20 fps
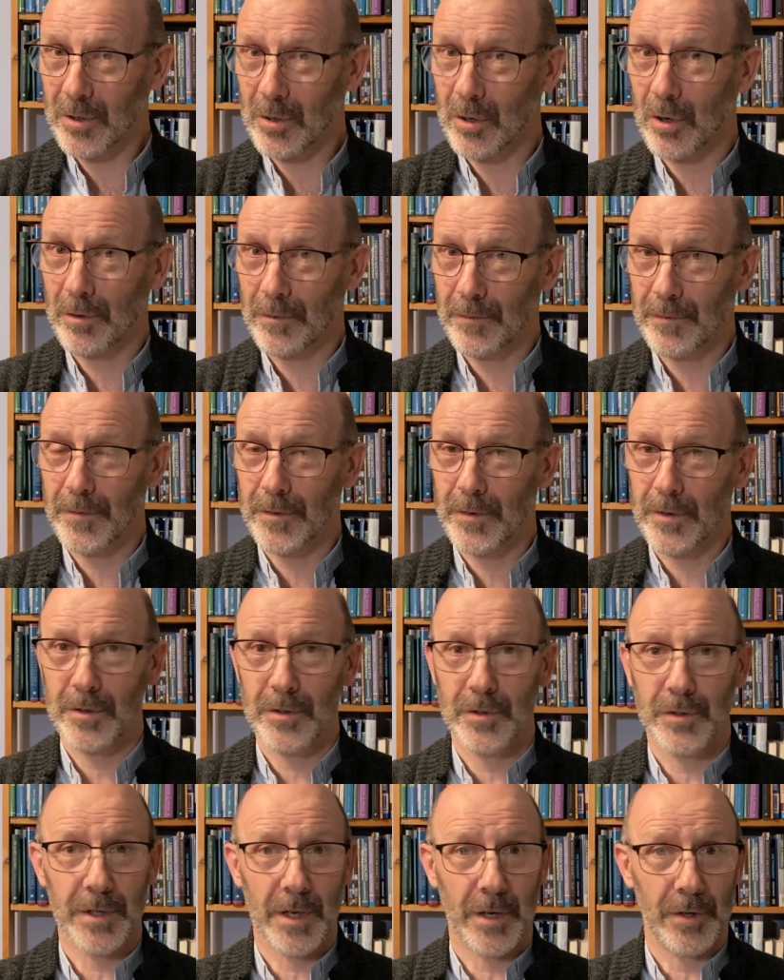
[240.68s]

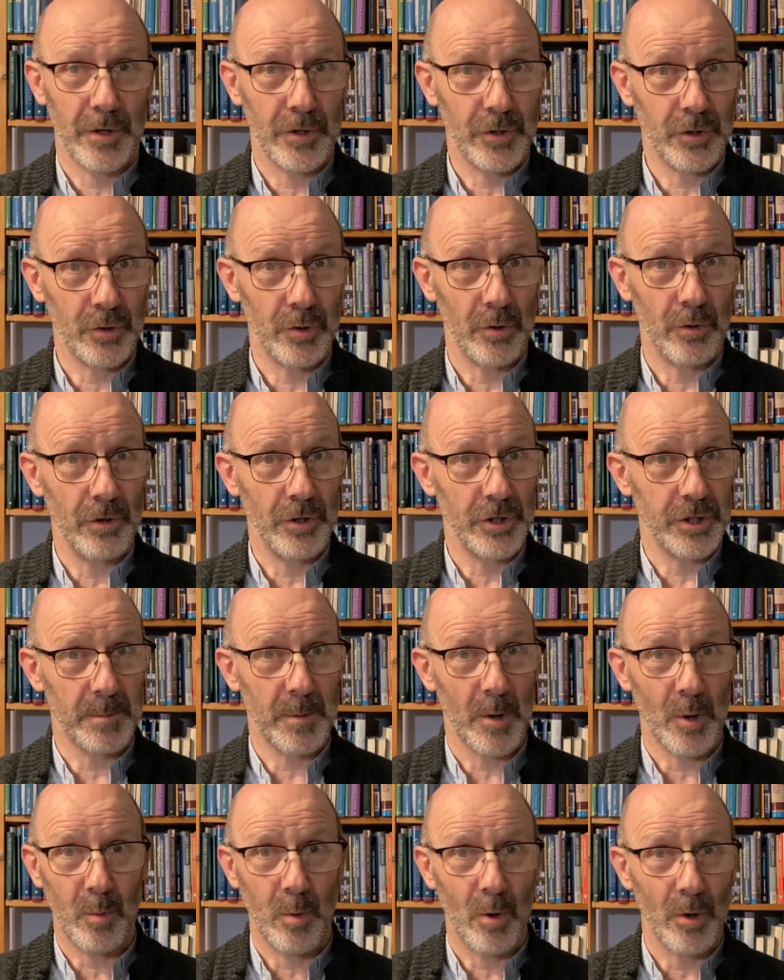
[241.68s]
confidence and assurance
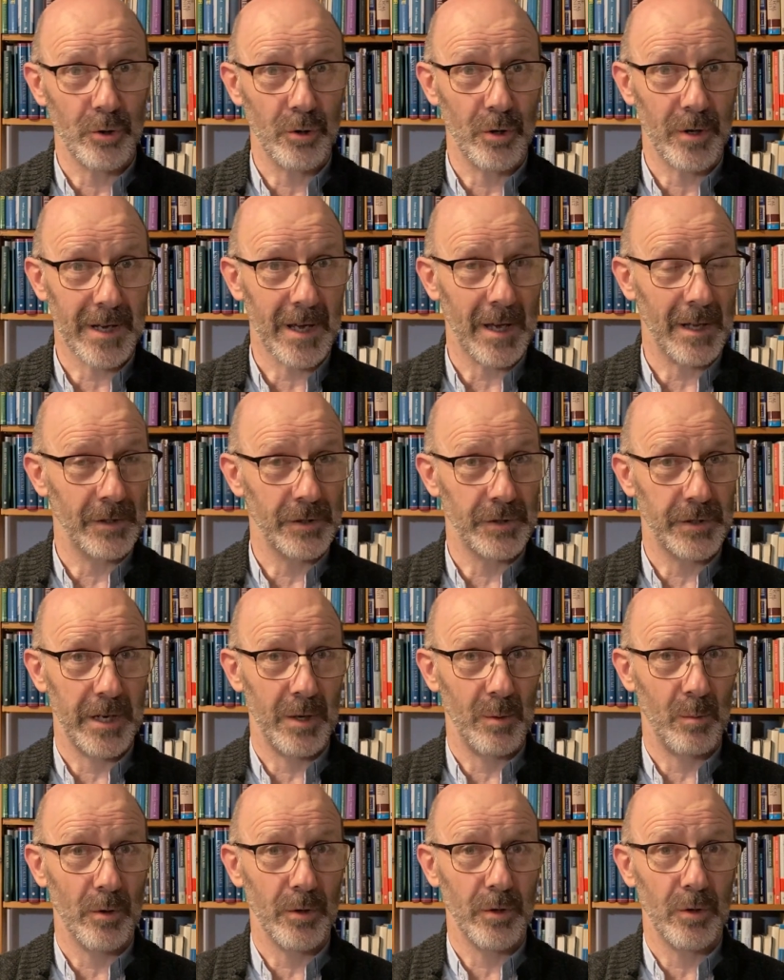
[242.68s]
about what you can't see
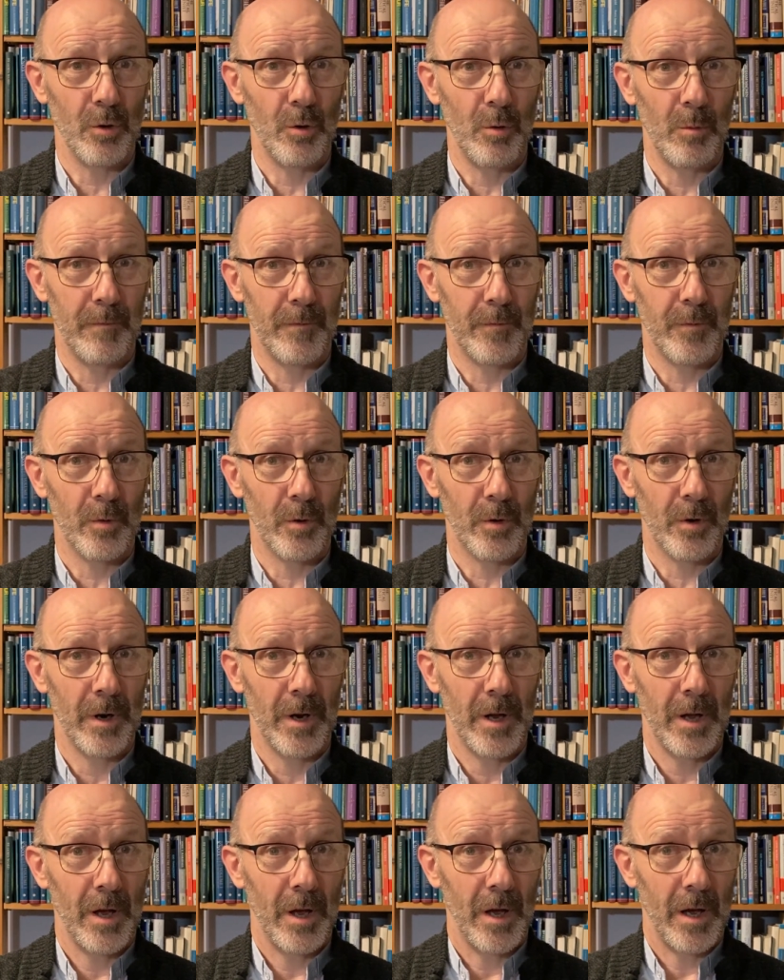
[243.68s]
and what you hope for?
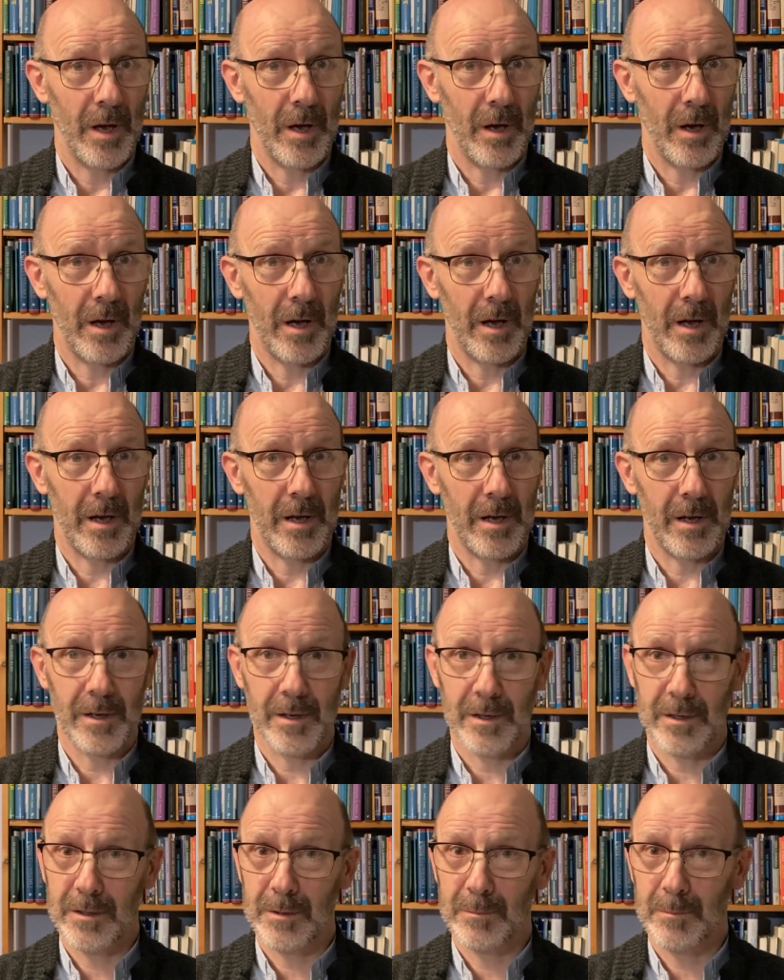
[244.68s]
Uh,
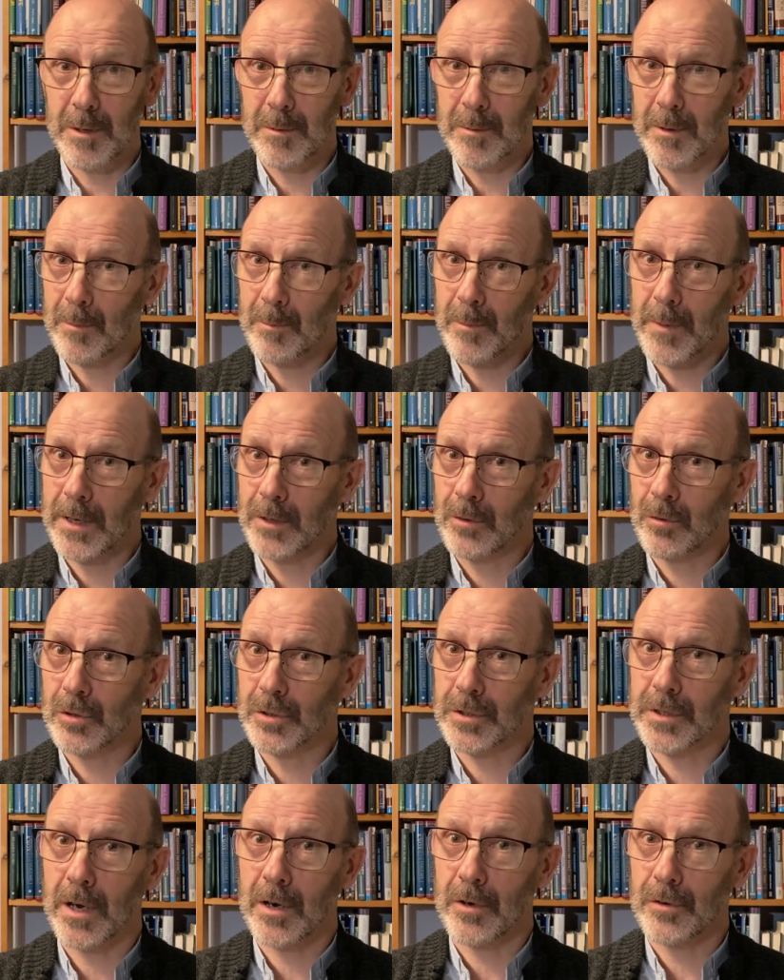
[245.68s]
maybe I'm making you
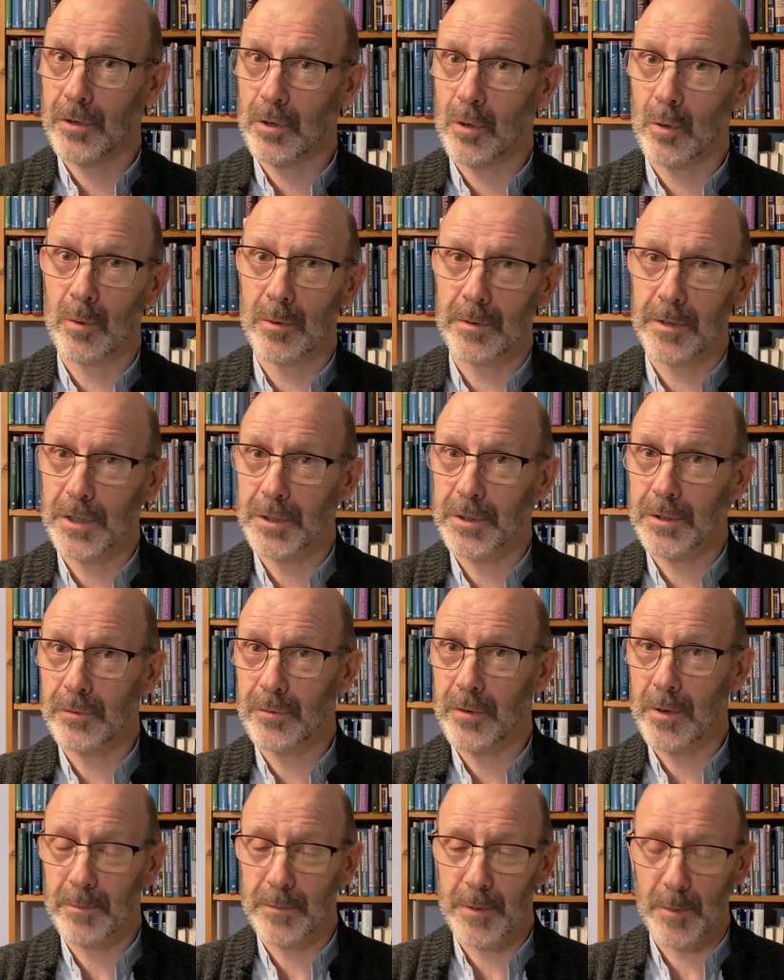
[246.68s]
scared to go on this
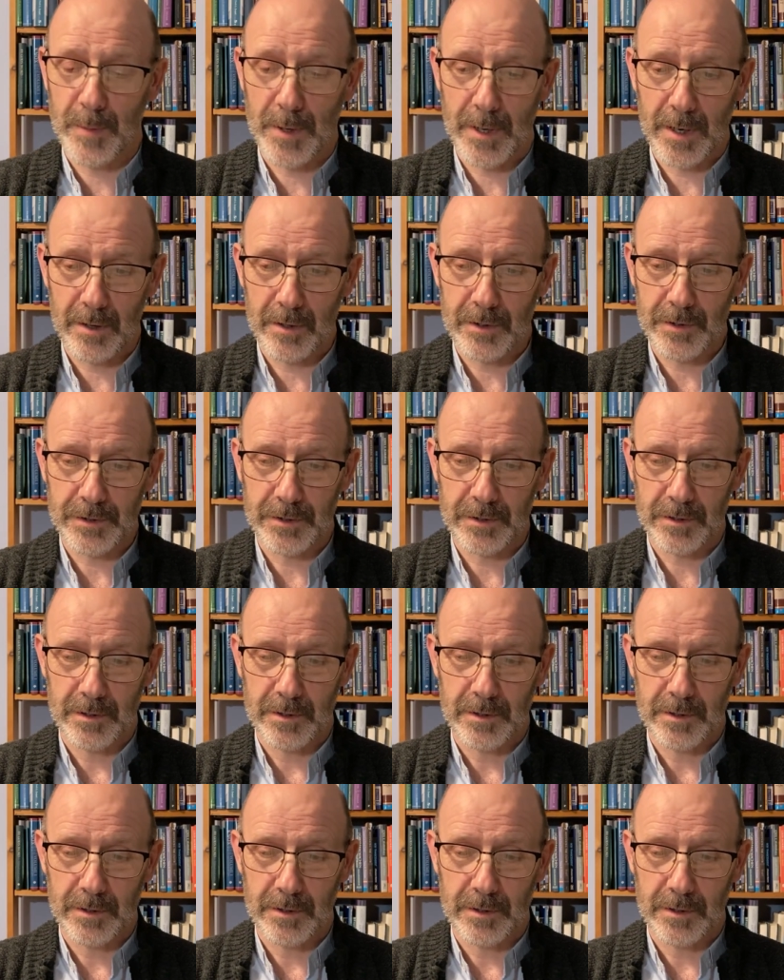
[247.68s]
trip to Paris.